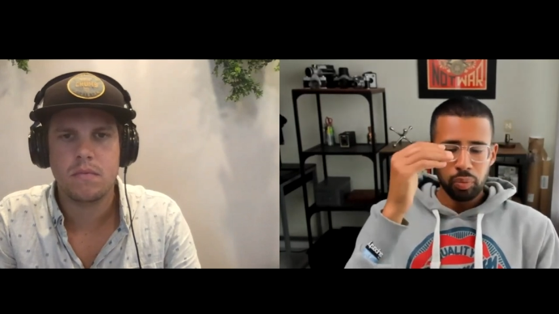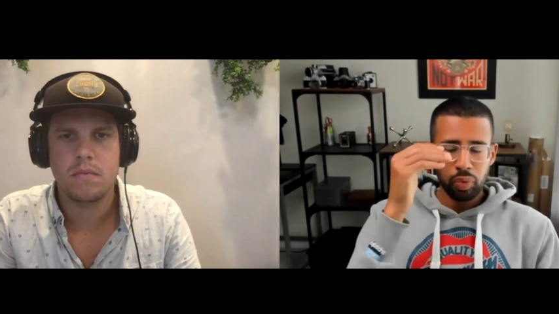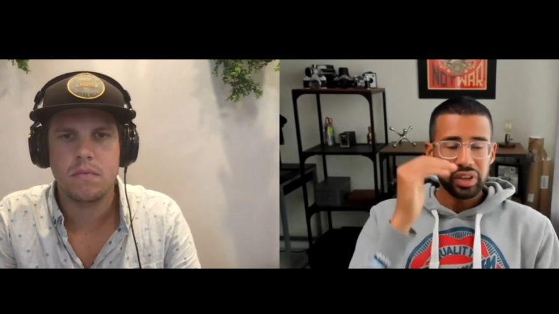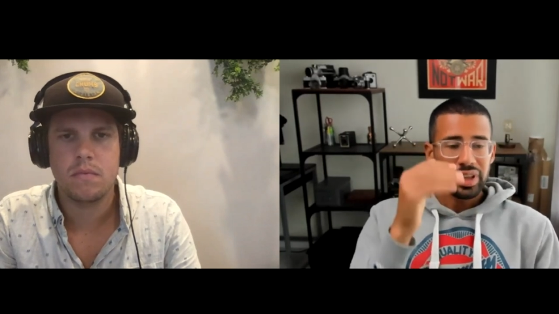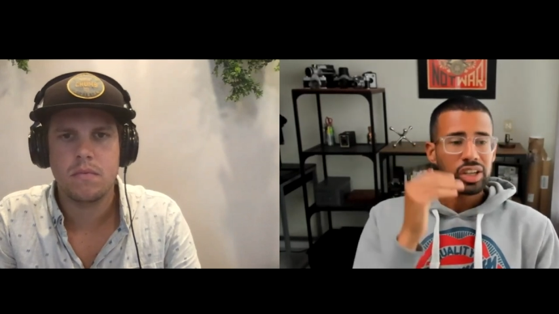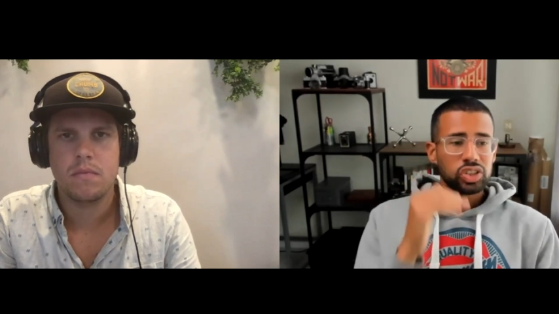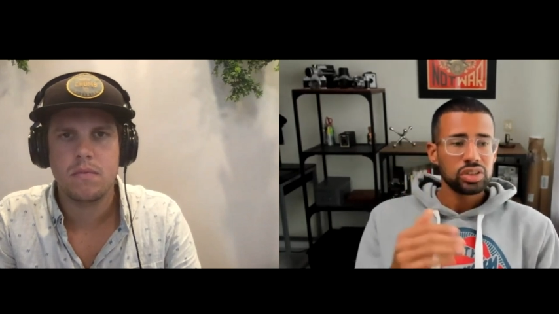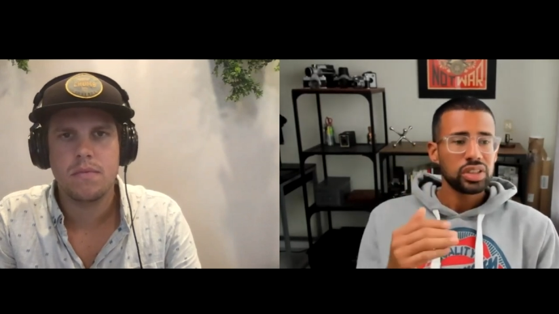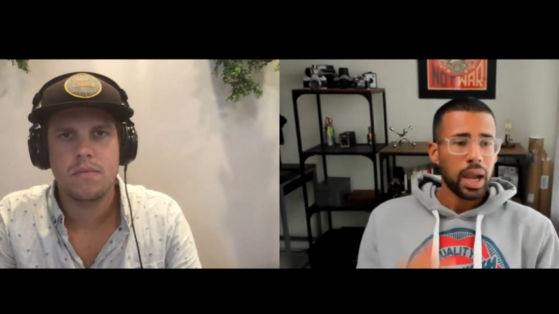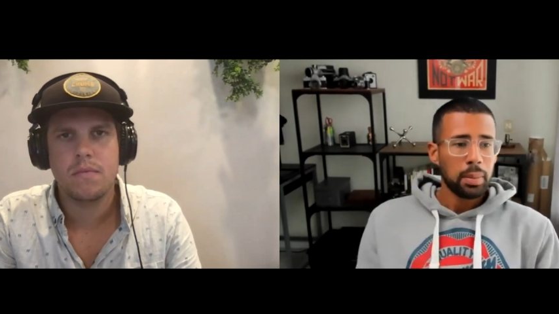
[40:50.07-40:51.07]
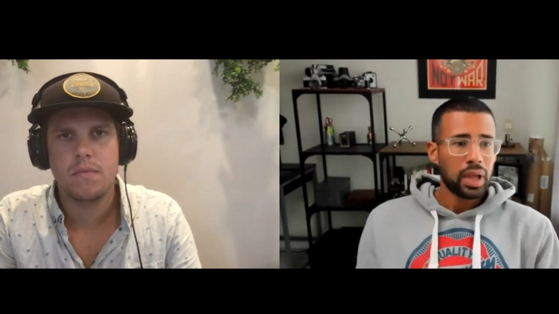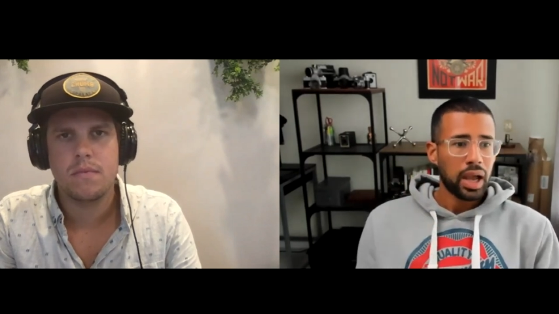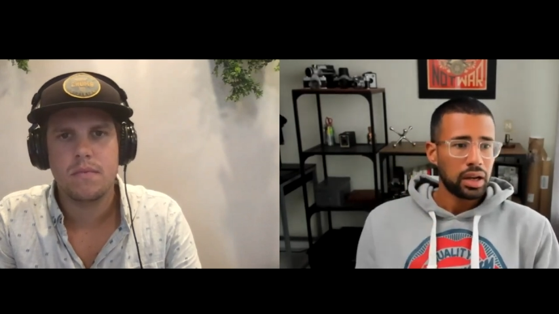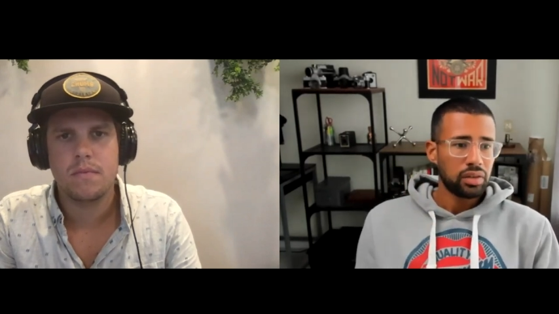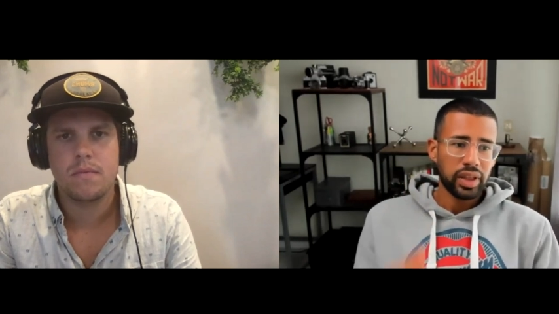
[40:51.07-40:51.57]
Speaker 1: production
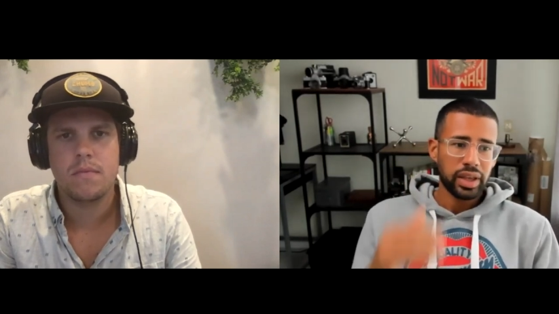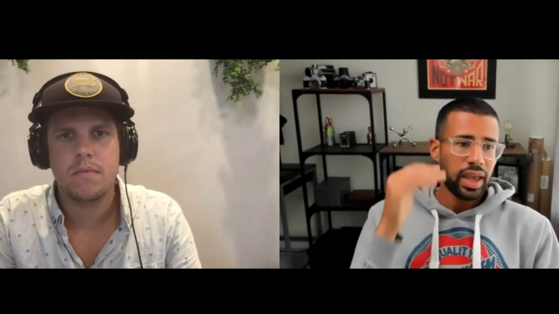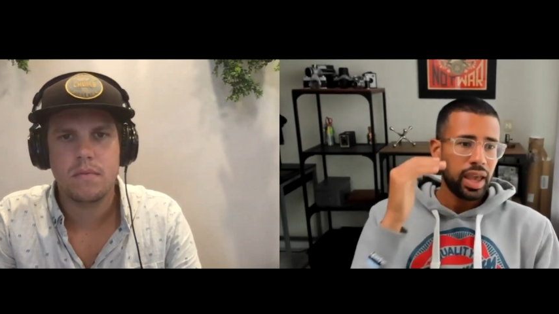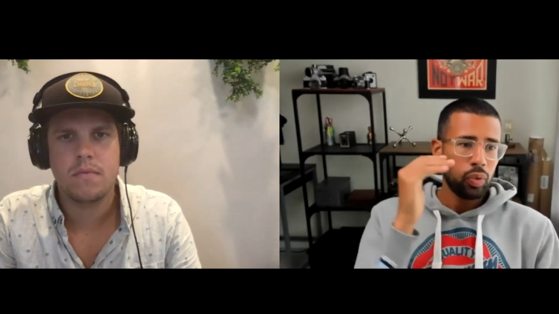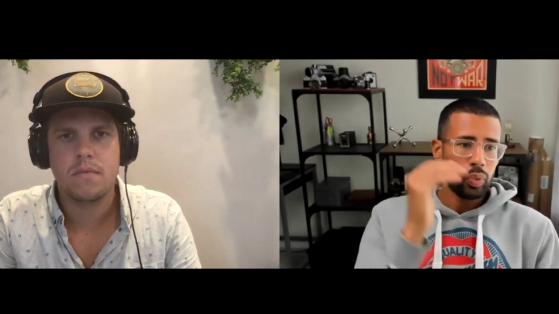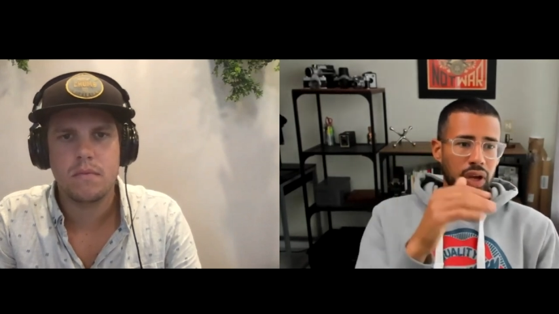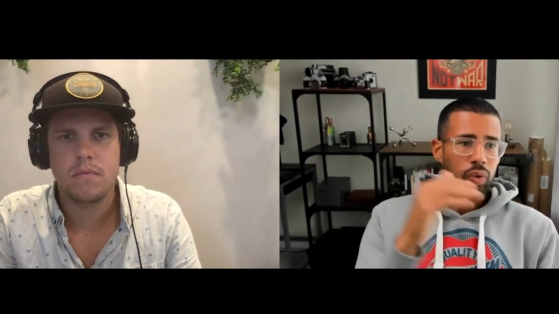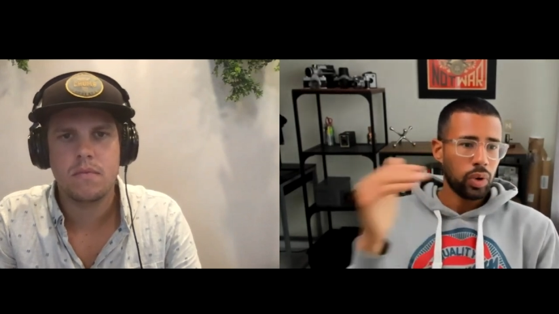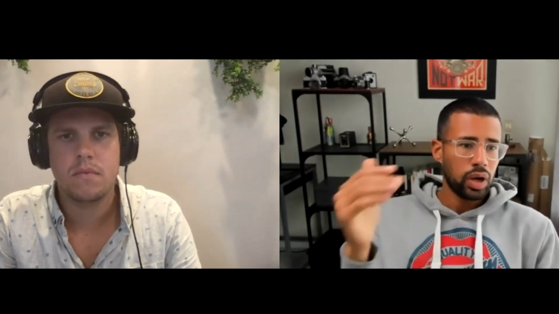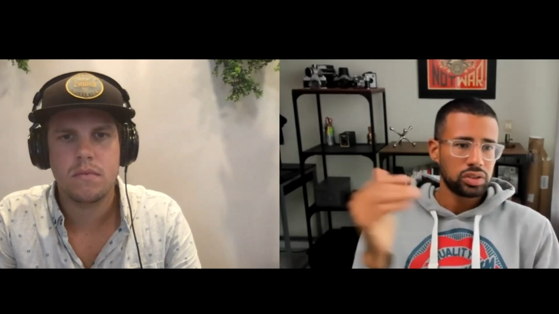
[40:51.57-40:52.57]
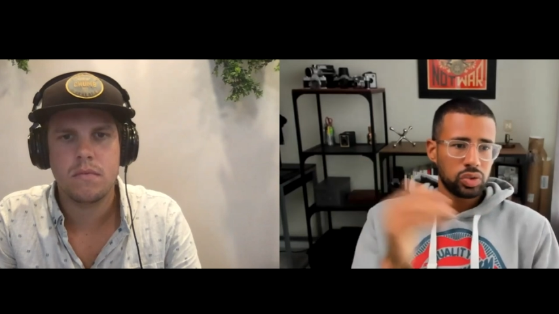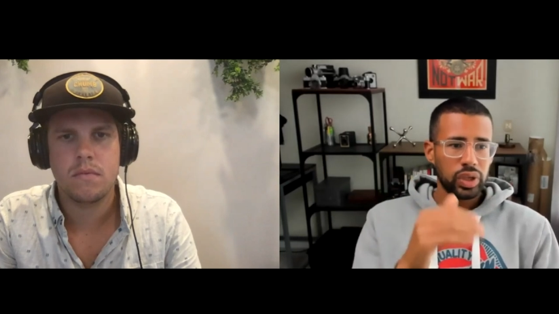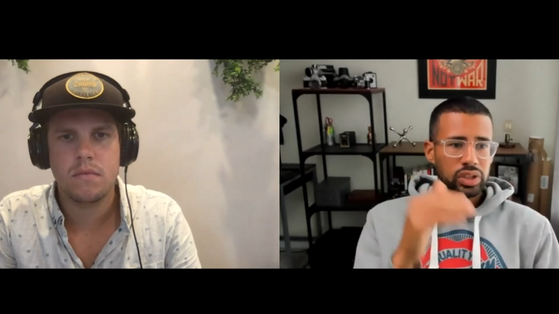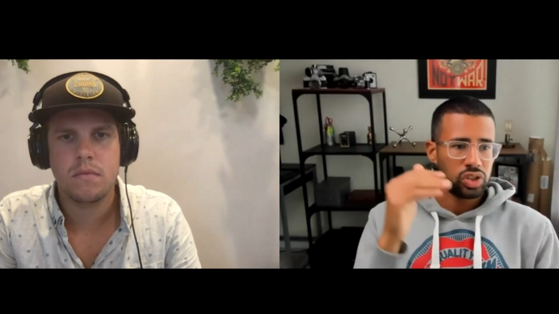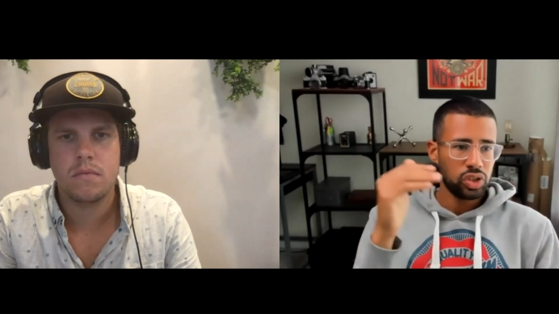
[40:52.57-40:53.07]
timeline of like, hey, week one to
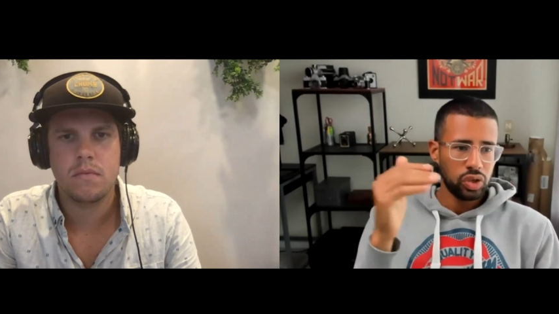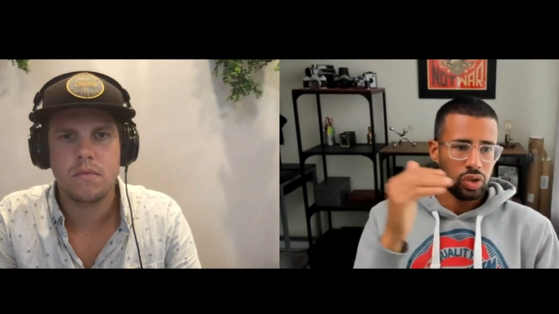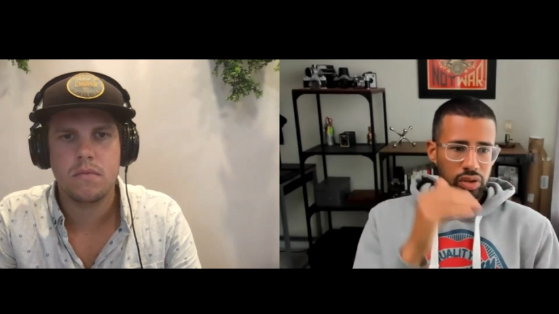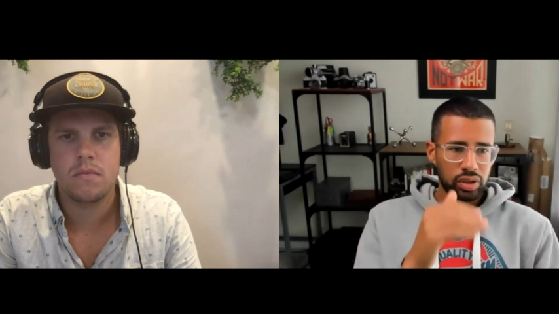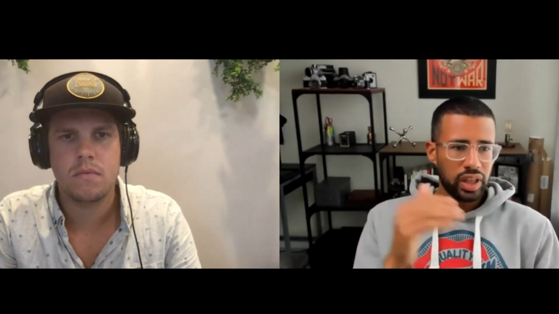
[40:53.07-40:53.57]
week two,